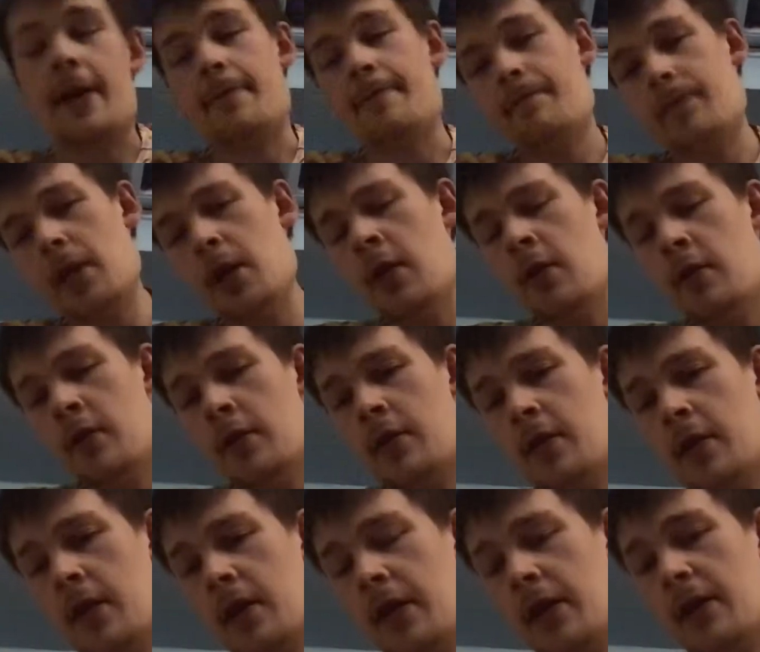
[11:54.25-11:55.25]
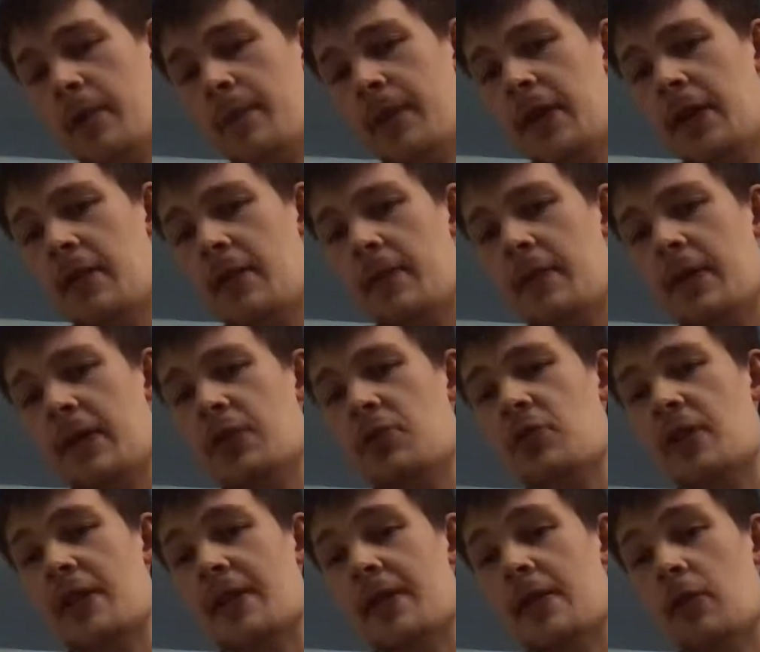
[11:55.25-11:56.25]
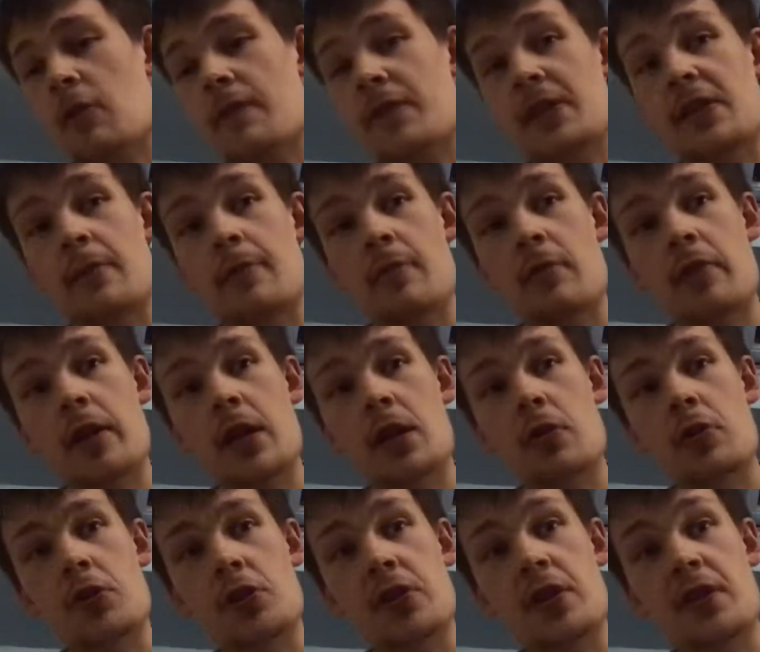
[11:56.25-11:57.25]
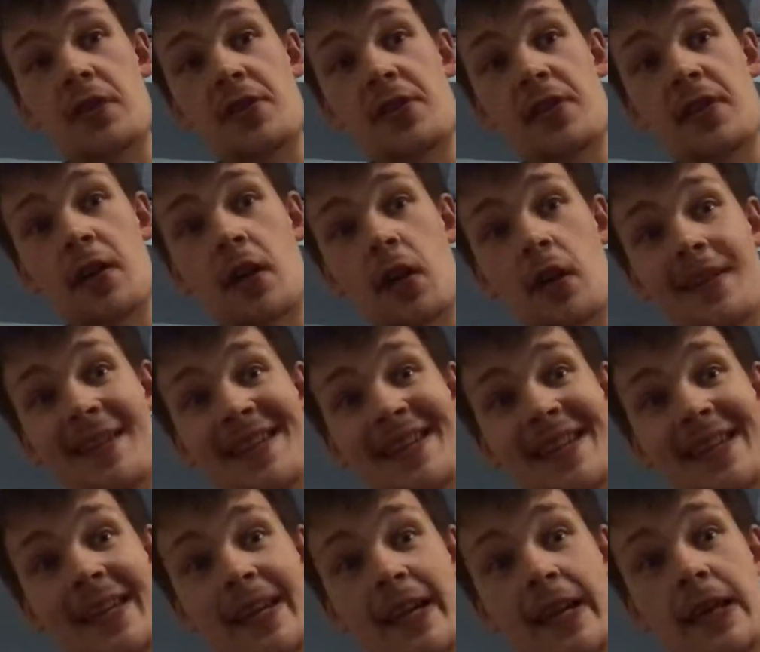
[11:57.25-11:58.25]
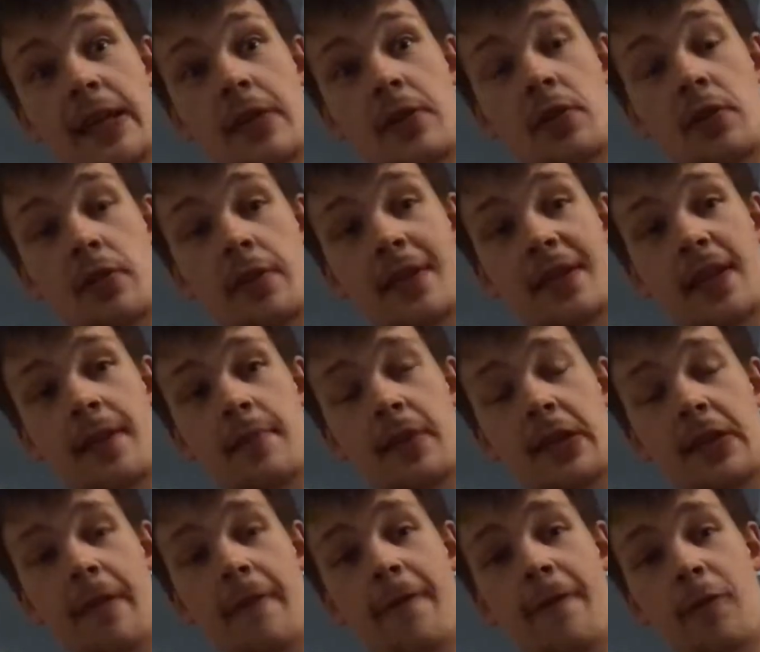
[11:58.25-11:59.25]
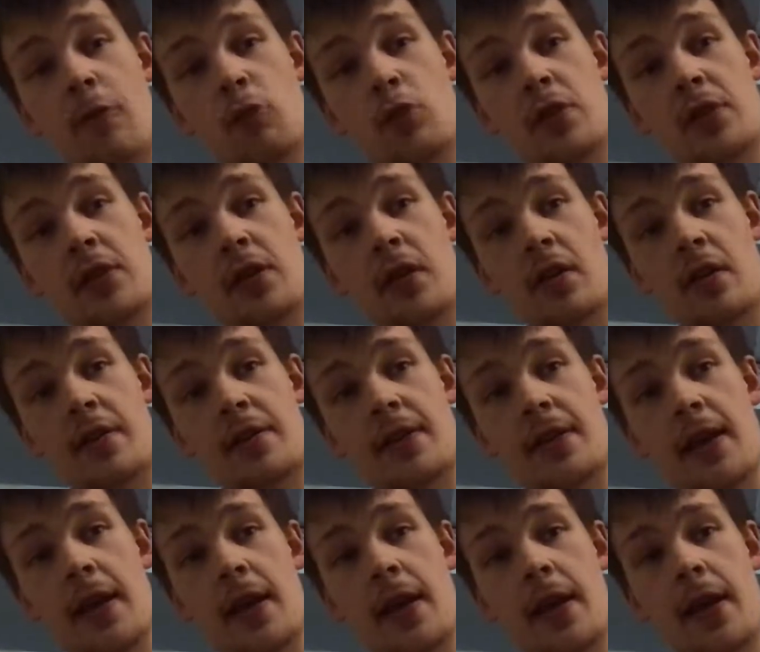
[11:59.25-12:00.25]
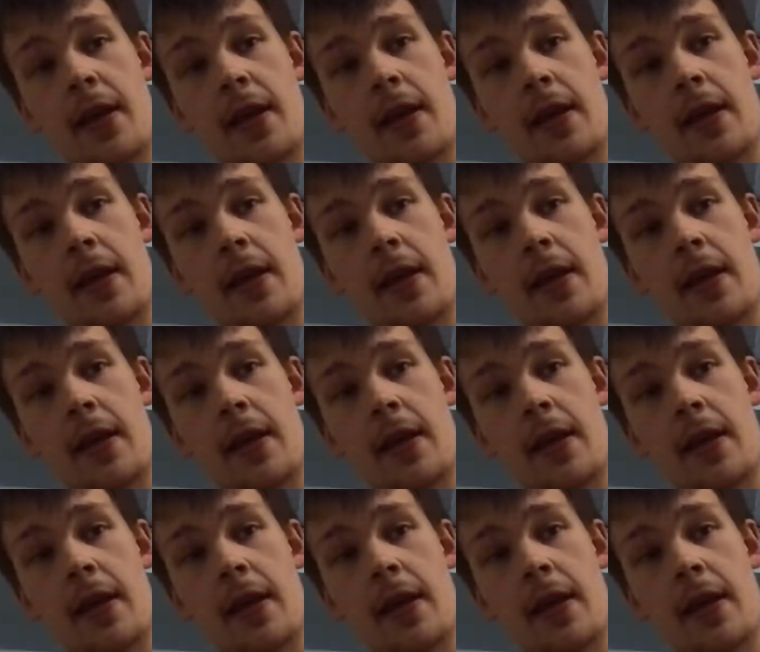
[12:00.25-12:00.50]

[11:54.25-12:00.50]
yeah, it'd be interesting. And obviously, Morelos does start tonight. So does that mean Defoe starts